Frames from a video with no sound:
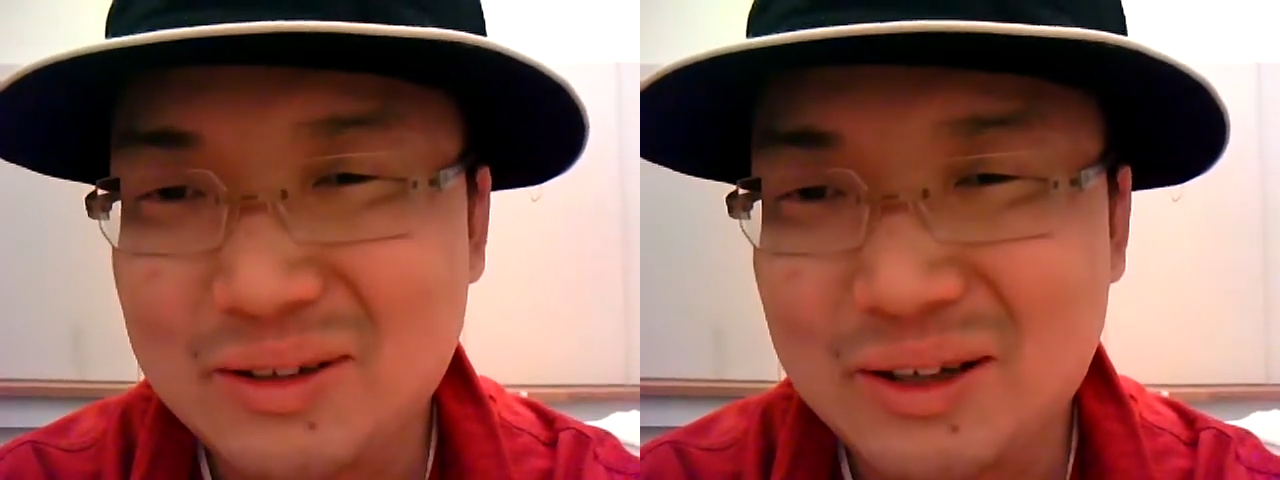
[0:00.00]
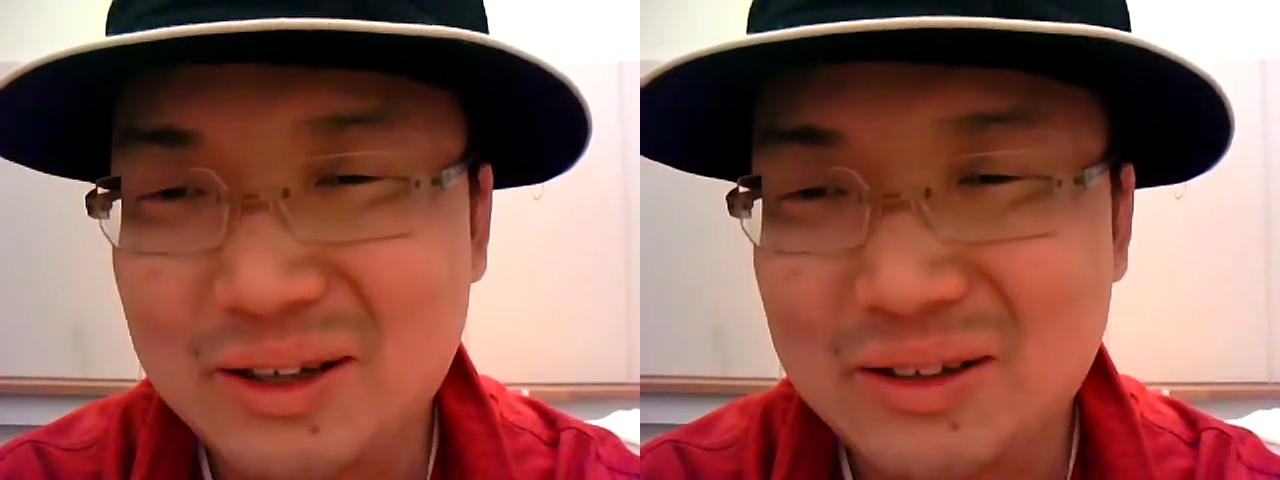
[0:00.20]

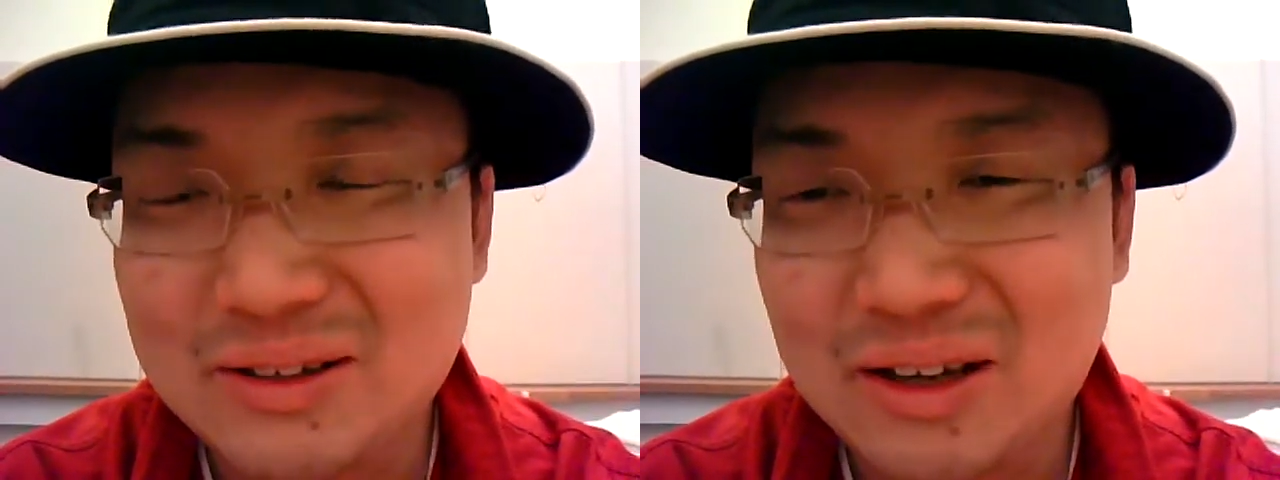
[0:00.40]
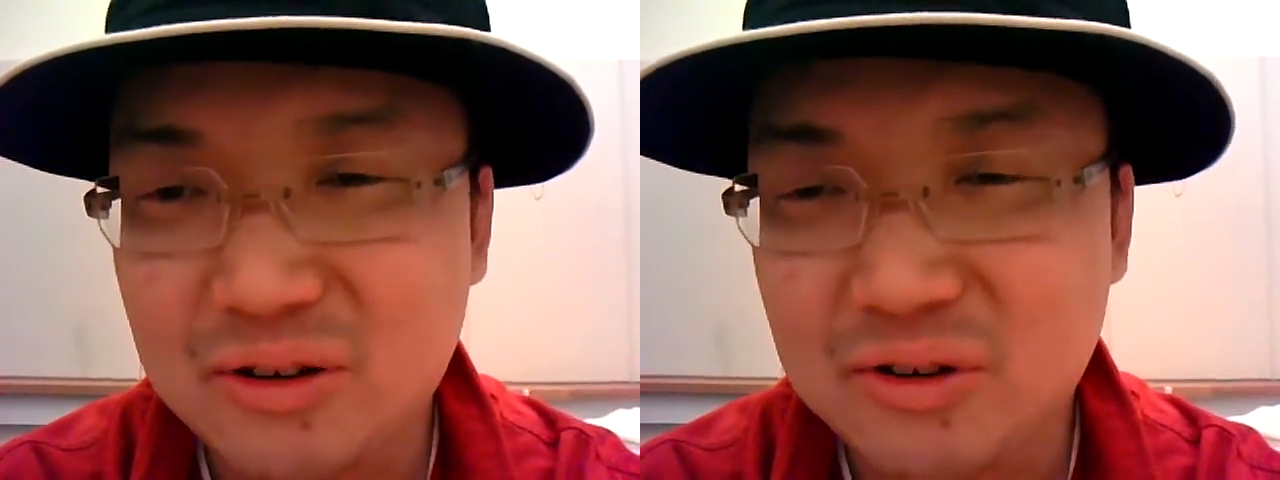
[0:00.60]
I guess
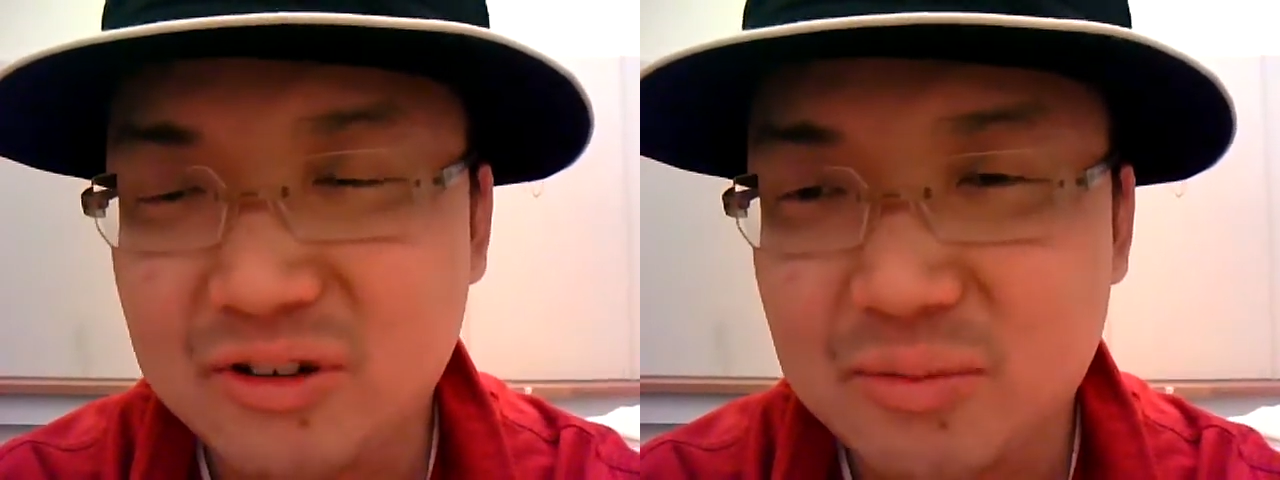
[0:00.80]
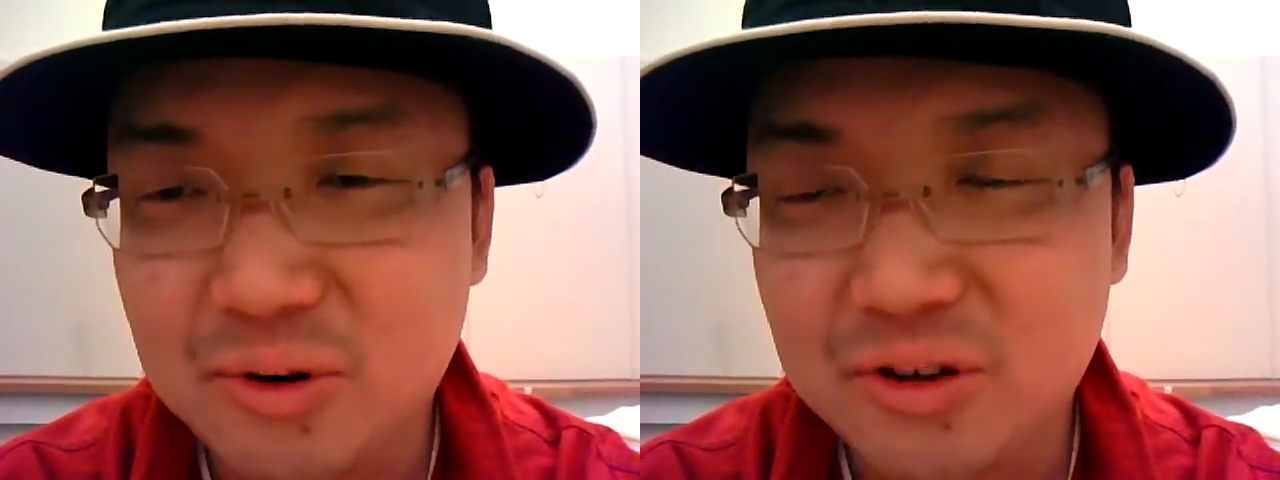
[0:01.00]
across the
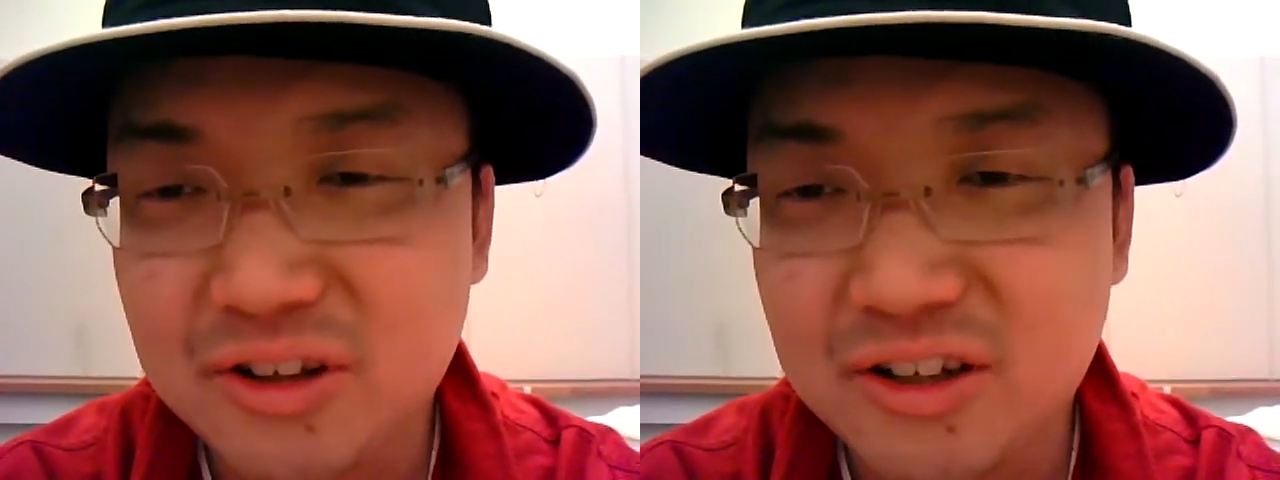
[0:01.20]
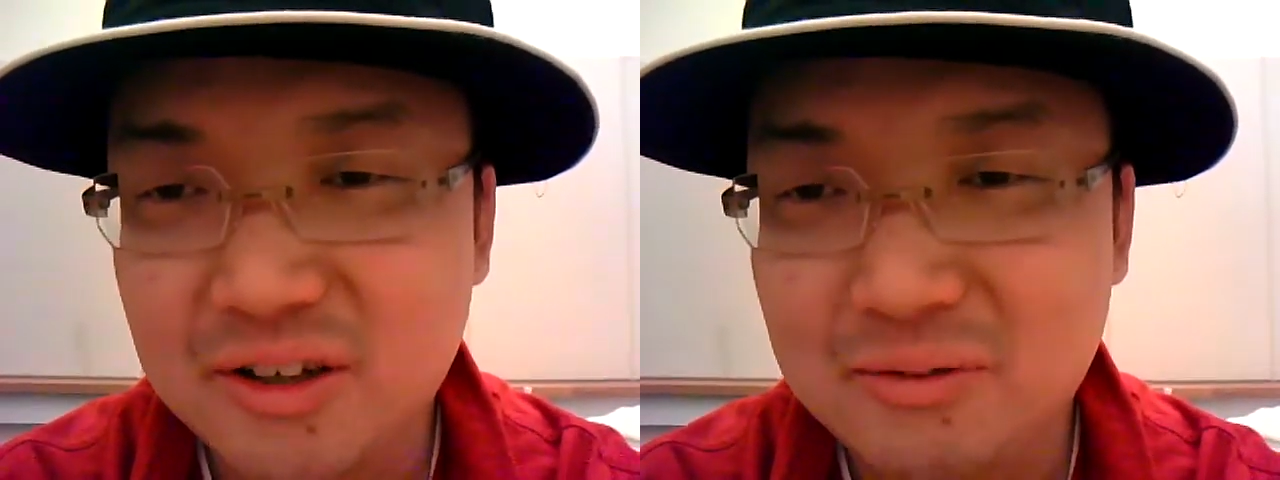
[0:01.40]
board, uh,